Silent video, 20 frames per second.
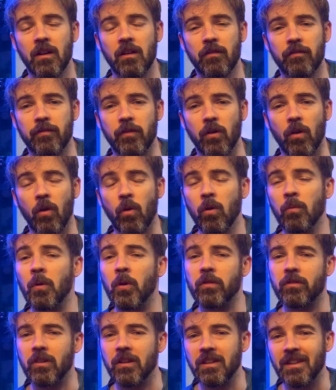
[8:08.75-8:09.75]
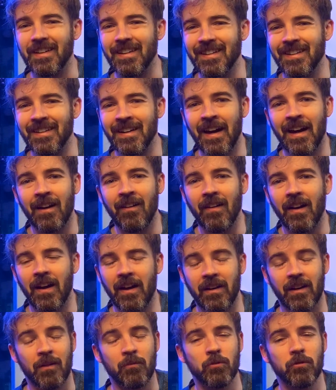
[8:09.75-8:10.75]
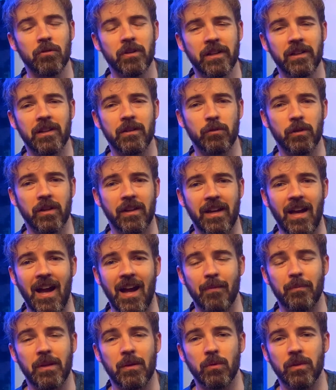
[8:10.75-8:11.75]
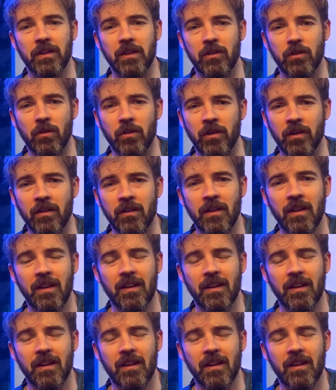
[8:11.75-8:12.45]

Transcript: for almost a year now, and I'm really, really happy with the unit.